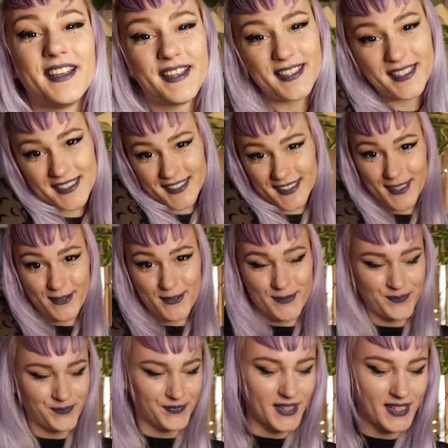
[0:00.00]
So,
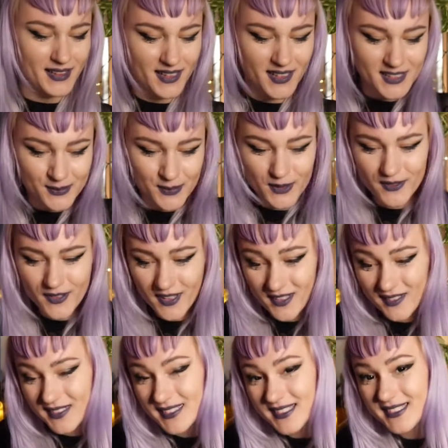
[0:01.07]
let's move
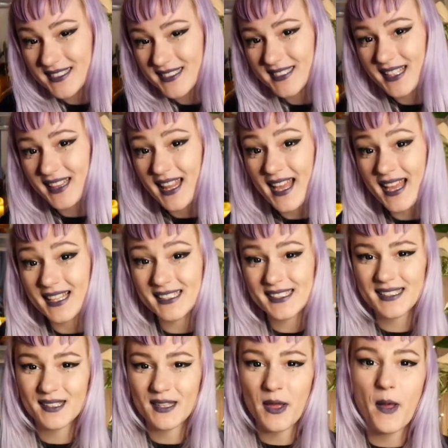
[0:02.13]
on to the
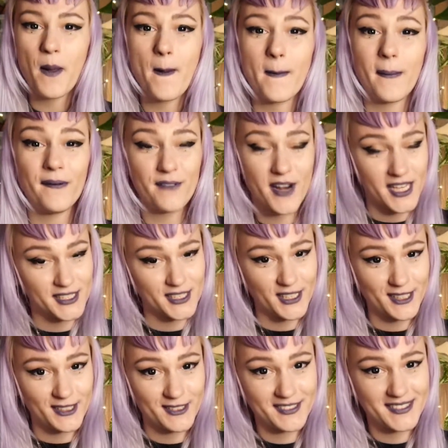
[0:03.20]
last
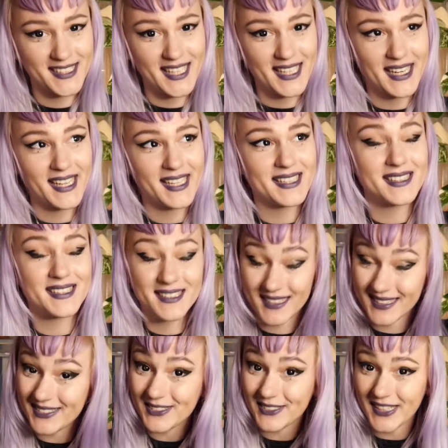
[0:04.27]
rescue that I
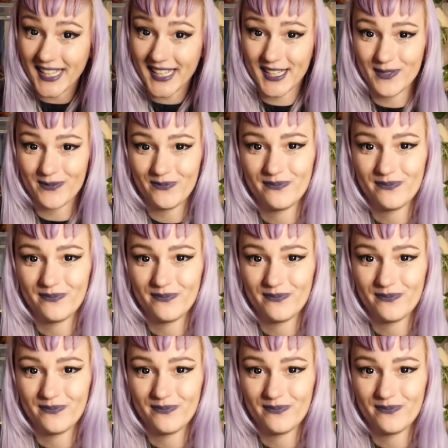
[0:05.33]
did today.